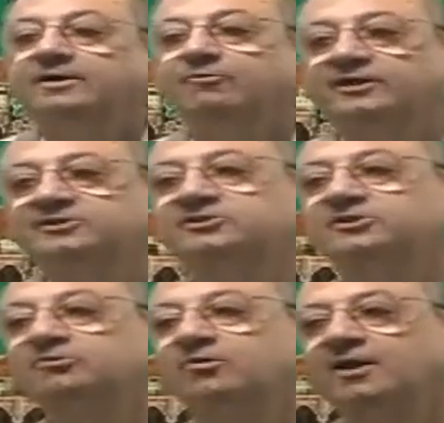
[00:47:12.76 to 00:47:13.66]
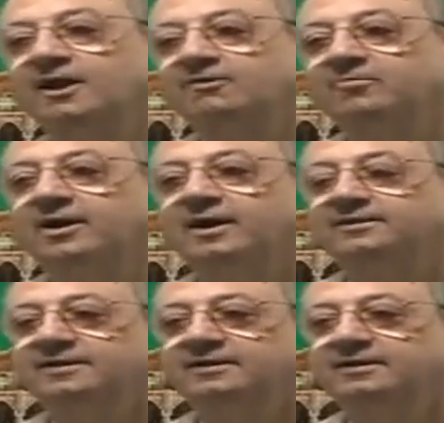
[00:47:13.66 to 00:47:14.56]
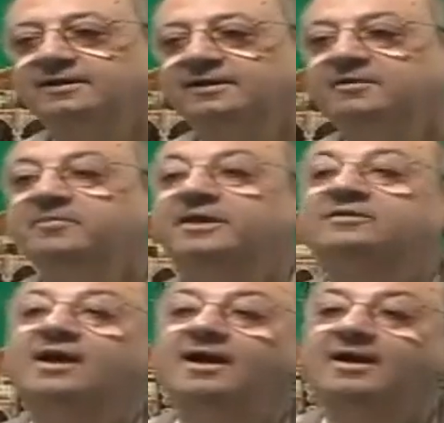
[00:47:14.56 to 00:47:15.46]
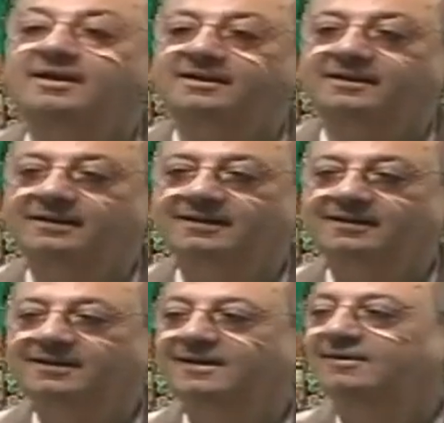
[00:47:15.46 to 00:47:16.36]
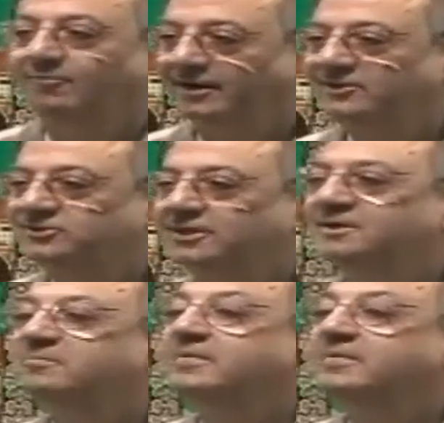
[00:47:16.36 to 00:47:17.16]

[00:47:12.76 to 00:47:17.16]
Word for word: What is the singular of makadir? Mikdar. What is it?